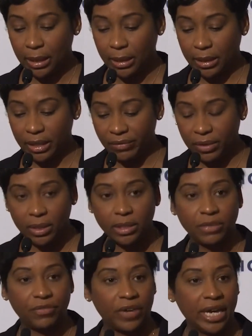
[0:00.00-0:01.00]
Given the
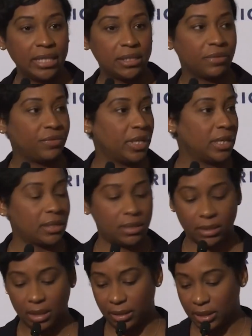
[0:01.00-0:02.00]

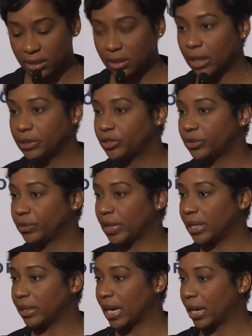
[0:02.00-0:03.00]
divisiveness in this country
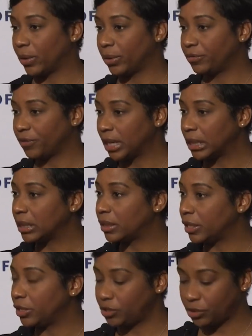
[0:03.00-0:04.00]
right now, and frankly the
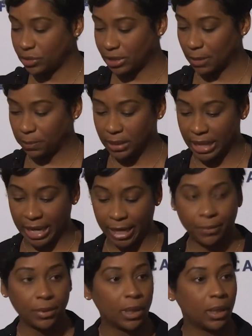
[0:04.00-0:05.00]
issues at
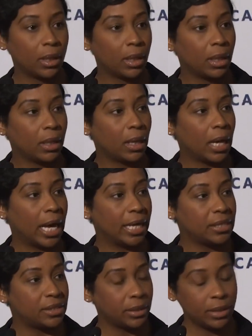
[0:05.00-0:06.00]
play, I
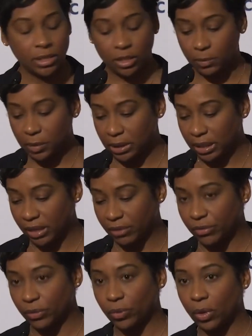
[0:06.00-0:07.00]
seriously believe
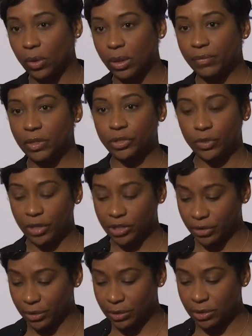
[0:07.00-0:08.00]
the role of Attorney
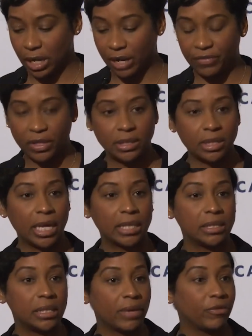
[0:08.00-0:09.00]
General's office
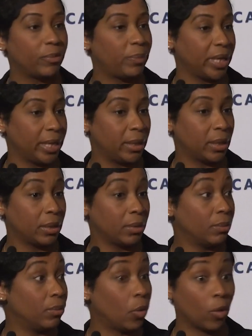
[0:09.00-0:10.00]
has never been
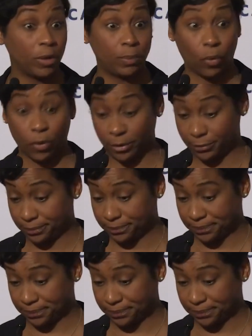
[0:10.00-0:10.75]
more important.